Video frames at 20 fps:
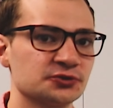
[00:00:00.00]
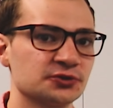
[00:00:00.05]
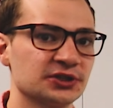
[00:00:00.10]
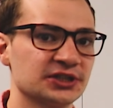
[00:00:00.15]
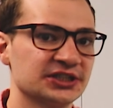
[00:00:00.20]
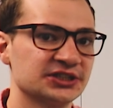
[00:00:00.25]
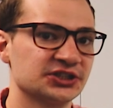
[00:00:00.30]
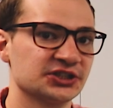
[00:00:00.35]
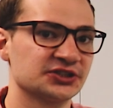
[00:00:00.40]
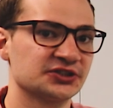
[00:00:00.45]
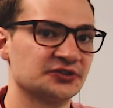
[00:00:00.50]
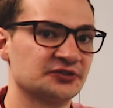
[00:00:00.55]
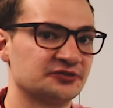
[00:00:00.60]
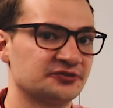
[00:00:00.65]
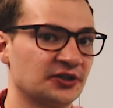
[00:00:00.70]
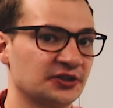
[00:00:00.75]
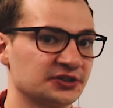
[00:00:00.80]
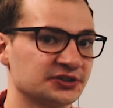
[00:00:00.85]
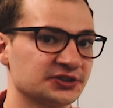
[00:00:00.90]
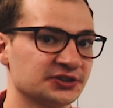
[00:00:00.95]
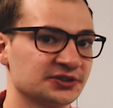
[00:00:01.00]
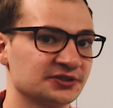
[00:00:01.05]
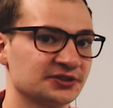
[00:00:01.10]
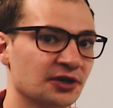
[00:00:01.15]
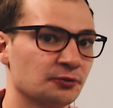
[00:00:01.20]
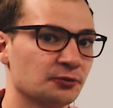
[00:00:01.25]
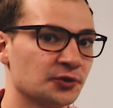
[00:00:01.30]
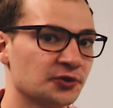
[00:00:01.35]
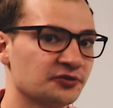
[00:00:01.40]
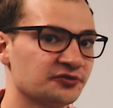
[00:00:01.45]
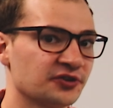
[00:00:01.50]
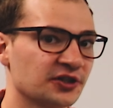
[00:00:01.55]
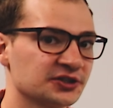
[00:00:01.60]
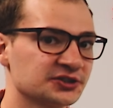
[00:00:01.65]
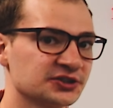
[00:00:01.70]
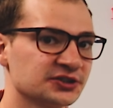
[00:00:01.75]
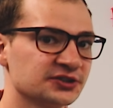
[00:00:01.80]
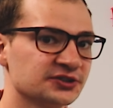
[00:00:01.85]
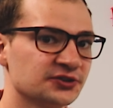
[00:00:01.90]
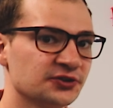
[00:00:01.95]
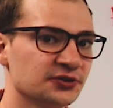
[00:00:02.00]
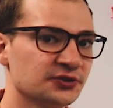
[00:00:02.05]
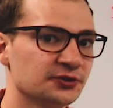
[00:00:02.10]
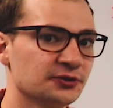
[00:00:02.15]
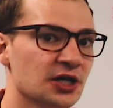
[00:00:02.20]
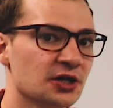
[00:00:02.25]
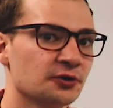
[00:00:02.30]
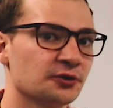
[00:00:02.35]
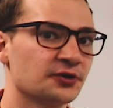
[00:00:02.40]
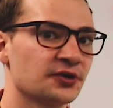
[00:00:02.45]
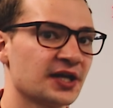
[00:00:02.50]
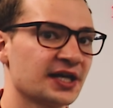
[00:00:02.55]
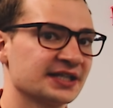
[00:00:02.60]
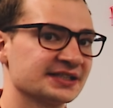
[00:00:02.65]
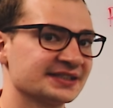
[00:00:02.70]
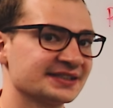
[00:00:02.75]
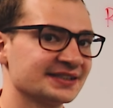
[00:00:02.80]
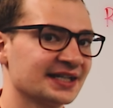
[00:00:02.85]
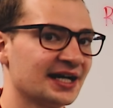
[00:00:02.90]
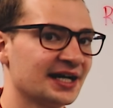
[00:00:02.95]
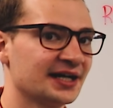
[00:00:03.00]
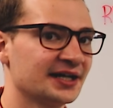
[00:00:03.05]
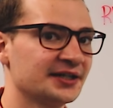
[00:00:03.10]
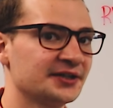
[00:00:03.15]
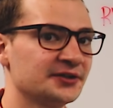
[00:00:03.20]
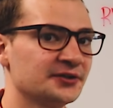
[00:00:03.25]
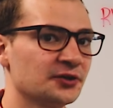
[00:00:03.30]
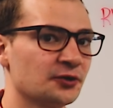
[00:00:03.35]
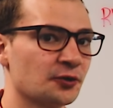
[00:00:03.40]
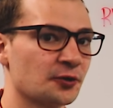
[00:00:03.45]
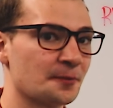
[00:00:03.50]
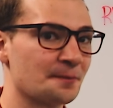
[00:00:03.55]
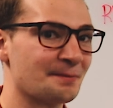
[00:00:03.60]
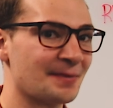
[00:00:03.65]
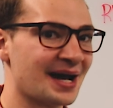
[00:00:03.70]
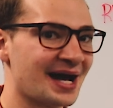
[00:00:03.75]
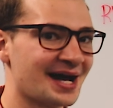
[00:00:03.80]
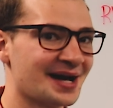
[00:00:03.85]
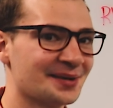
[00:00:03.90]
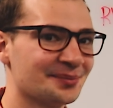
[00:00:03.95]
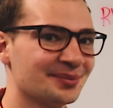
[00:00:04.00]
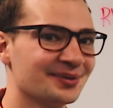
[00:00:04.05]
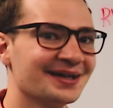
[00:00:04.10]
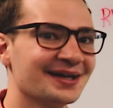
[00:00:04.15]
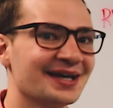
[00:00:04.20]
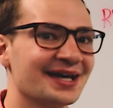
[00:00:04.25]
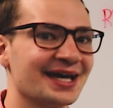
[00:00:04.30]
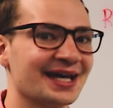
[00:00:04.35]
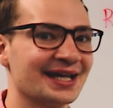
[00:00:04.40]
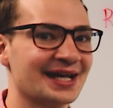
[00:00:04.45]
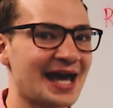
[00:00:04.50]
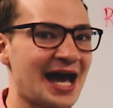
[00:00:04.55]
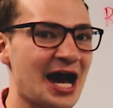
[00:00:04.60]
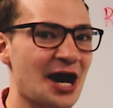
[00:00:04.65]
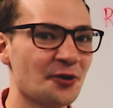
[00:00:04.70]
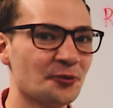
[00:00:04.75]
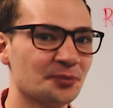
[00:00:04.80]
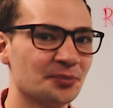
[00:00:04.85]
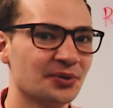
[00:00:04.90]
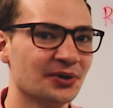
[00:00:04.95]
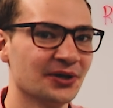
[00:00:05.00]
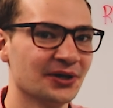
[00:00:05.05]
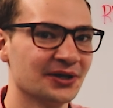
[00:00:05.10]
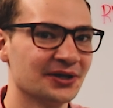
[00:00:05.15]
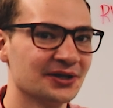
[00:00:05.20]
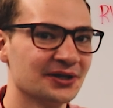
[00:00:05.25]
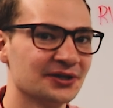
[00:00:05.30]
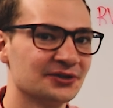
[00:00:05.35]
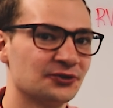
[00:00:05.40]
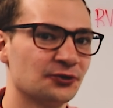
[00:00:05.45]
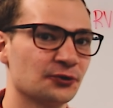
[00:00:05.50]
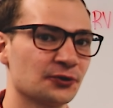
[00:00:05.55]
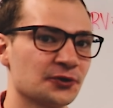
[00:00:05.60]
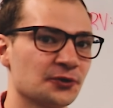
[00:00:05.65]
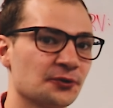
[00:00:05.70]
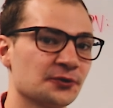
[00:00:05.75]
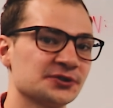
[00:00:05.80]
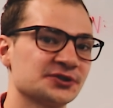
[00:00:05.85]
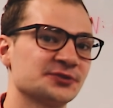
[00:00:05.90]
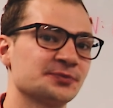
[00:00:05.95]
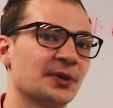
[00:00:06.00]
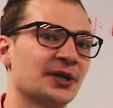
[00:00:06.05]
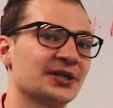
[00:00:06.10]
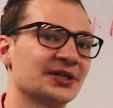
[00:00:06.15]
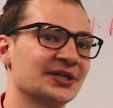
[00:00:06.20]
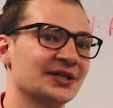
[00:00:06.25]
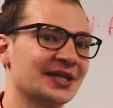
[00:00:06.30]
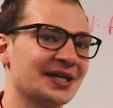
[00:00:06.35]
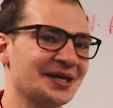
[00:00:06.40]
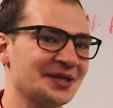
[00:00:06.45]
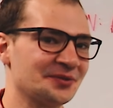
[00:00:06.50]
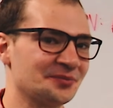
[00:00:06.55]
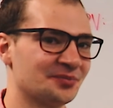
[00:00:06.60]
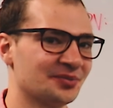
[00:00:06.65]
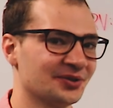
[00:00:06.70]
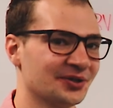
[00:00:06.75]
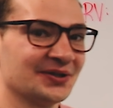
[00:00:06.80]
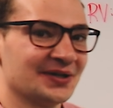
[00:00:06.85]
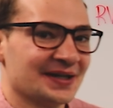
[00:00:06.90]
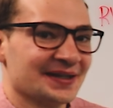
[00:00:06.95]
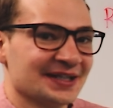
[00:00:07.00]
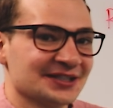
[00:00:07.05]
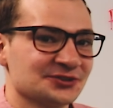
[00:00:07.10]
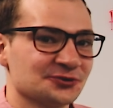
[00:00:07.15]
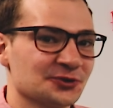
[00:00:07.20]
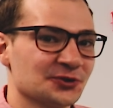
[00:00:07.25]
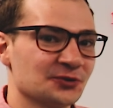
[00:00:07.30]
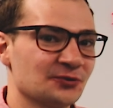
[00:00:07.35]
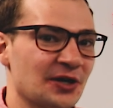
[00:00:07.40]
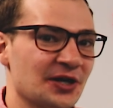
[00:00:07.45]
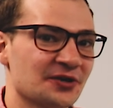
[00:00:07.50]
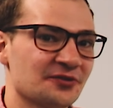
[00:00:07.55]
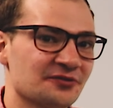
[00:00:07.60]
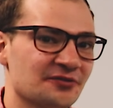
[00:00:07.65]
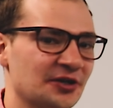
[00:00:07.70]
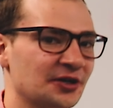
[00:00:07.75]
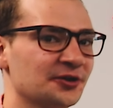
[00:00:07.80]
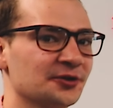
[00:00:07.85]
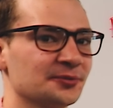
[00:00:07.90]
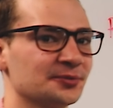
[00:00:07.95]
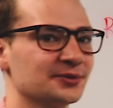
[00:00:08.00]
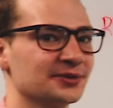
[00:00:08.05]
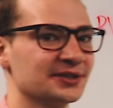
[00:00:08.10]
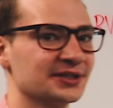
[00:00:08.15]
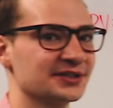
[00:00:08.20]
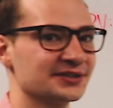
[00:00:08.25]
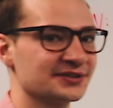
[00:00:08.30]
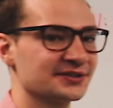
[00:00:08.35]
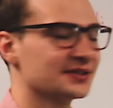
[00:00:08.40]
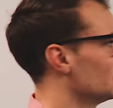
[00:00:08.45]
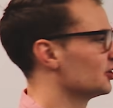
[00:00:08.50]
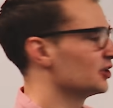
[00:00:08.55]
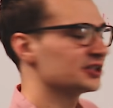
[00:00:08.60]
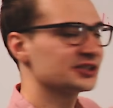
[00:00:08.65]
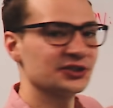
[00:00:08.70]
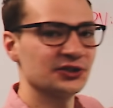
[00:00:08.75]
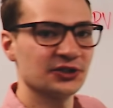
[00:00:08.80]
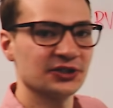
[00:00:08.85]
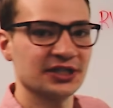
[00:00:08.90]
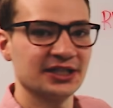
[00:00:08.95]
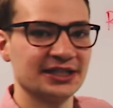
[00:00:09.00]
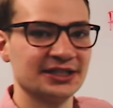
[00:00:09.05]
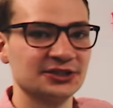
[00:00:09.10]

really just a function. What do functions do? Well, they assign or map an output to a corresponding input. And that's what a random variable is. Let's look at